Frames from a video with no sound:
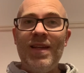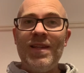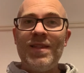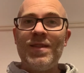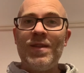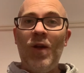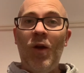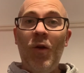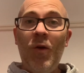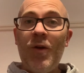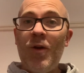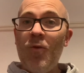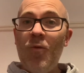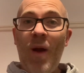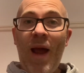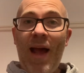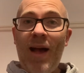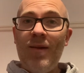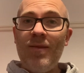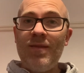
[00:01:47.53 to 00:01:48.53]
to look
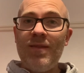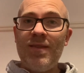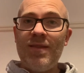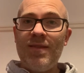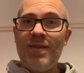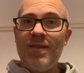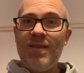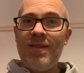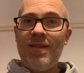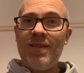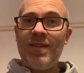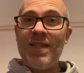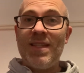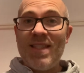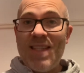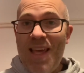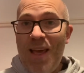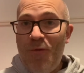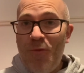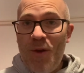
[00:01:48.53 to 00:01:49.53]
around, to
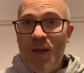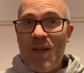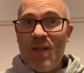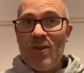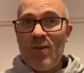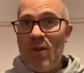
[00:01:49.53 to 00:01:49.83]
see if we can